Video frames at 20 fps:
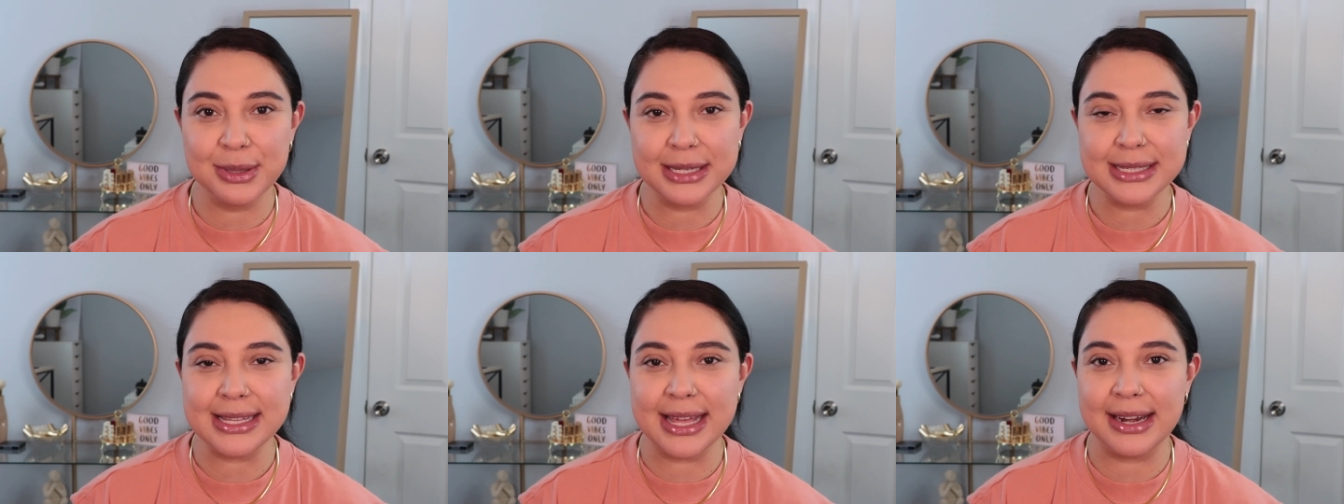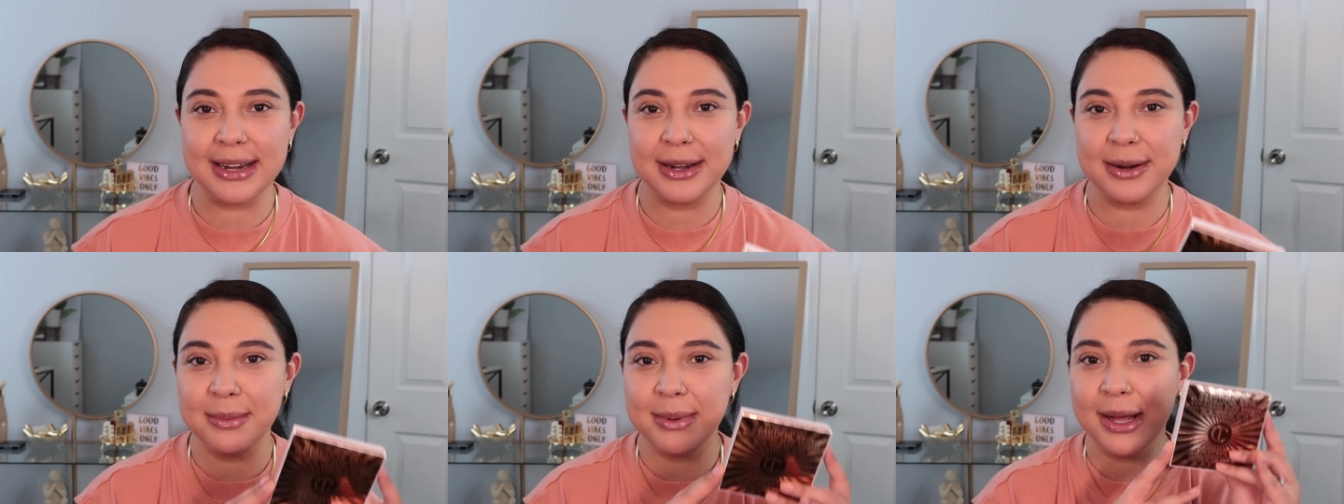
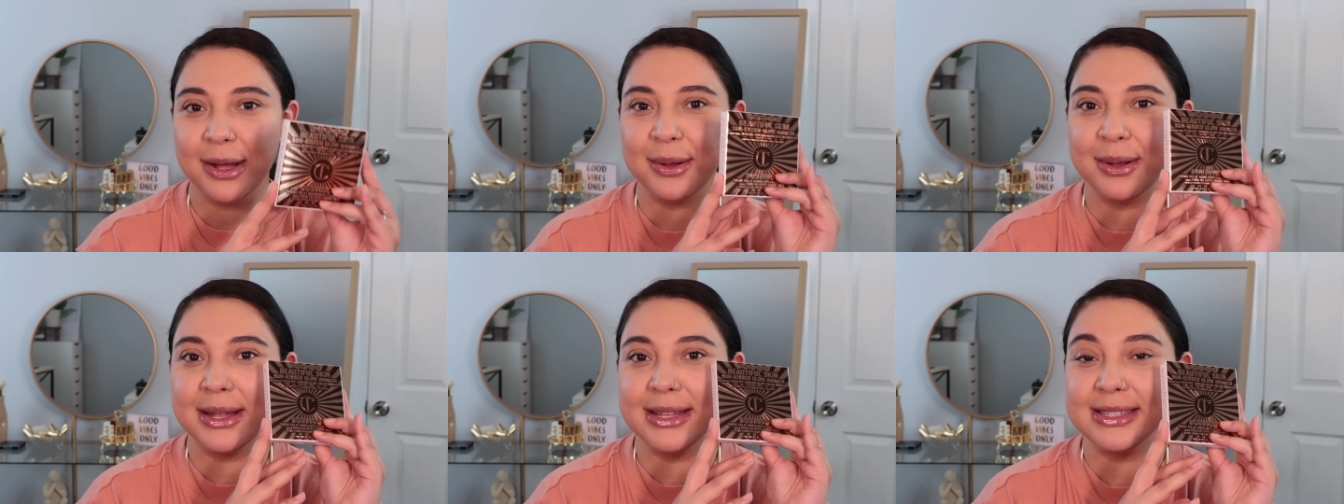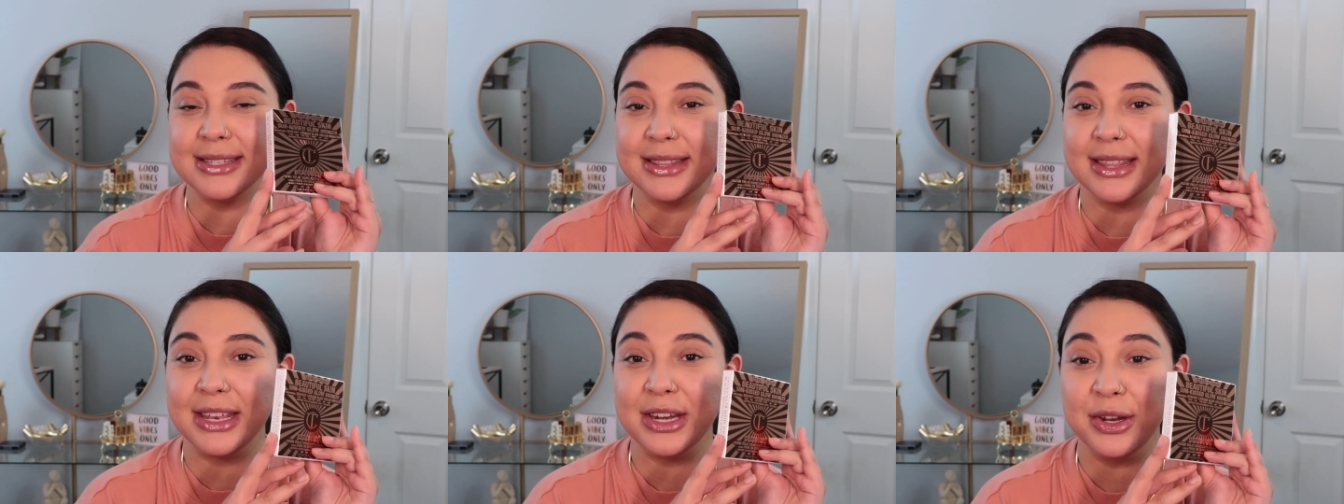excited about
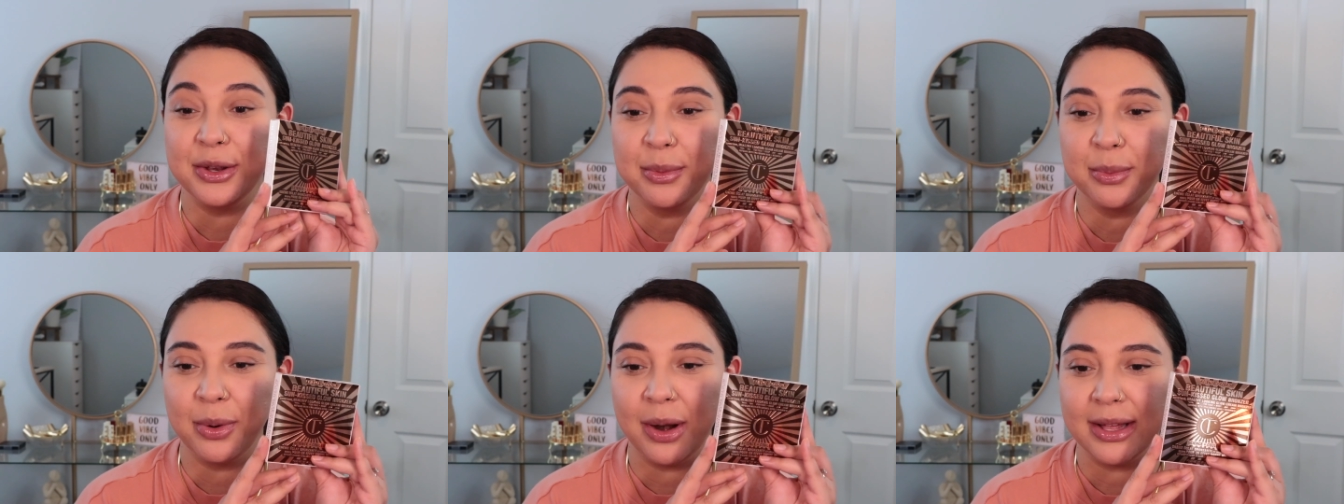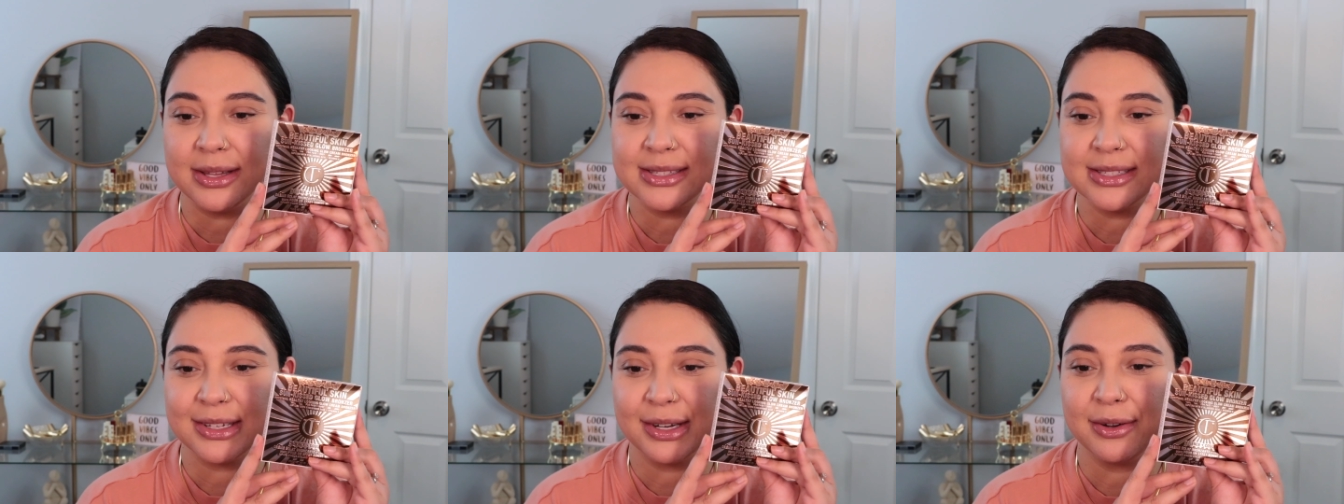is the new
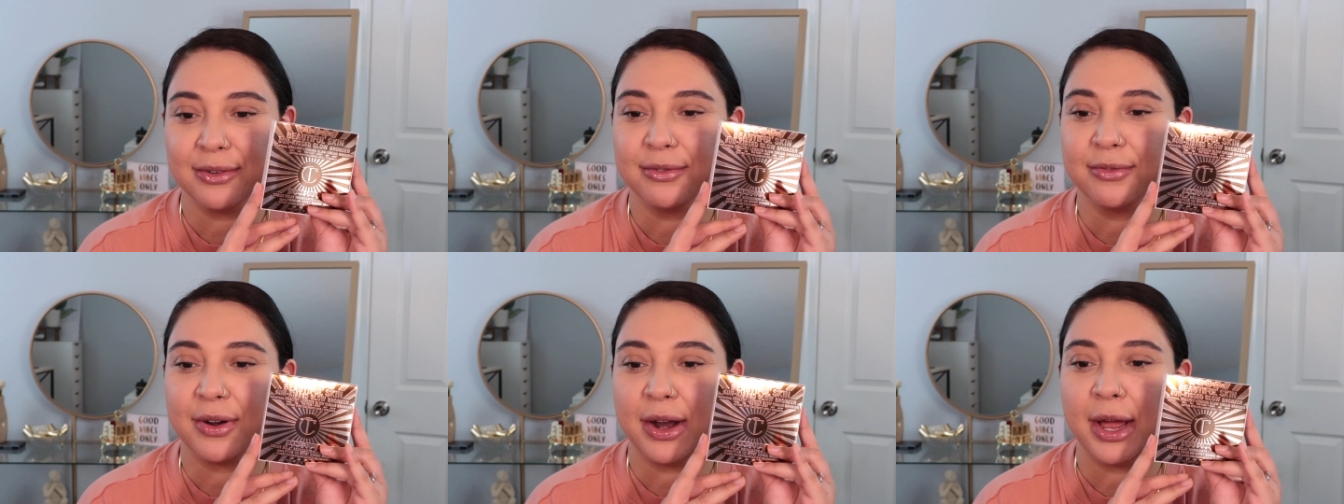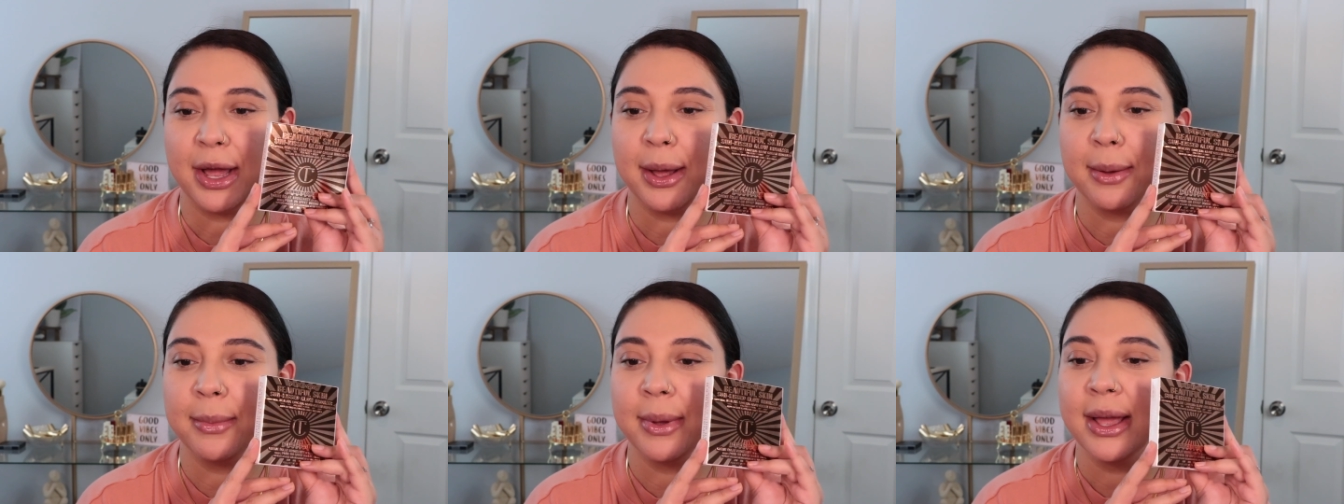bronzer
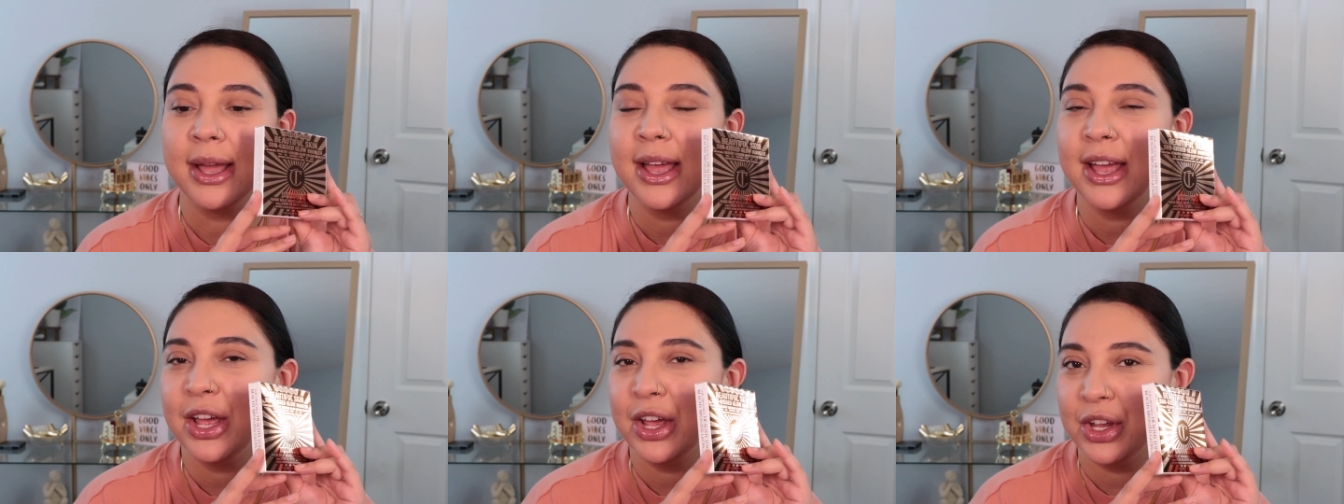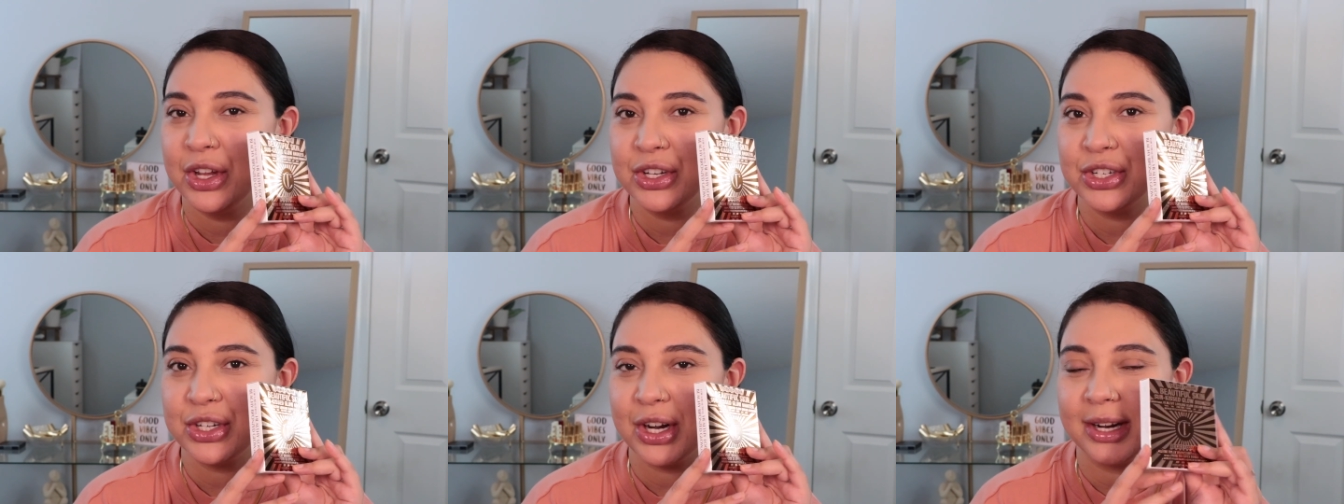from
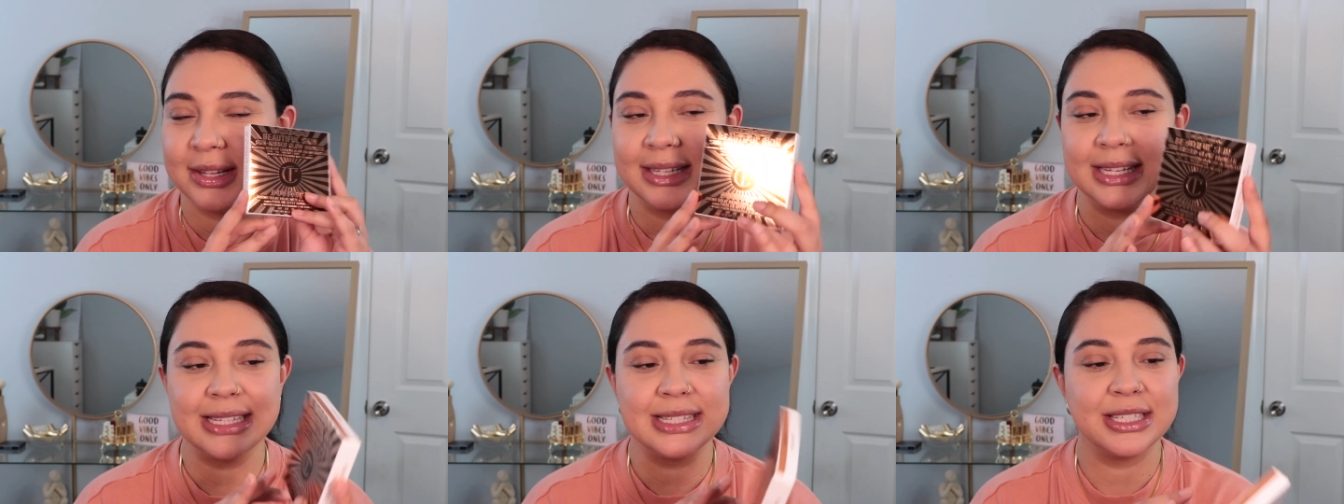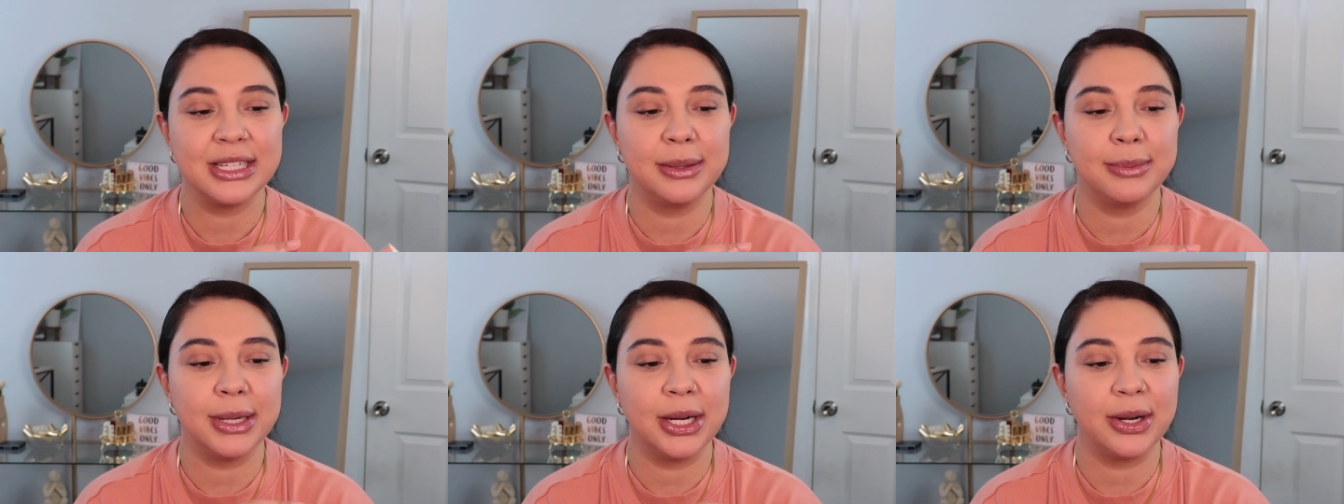Charlotte
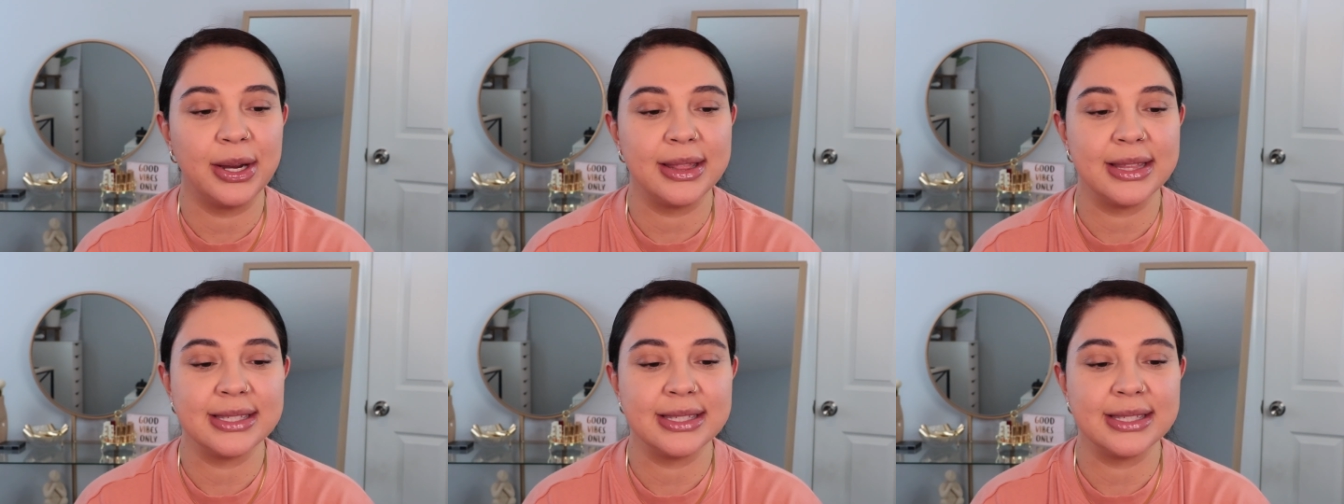Tilbury.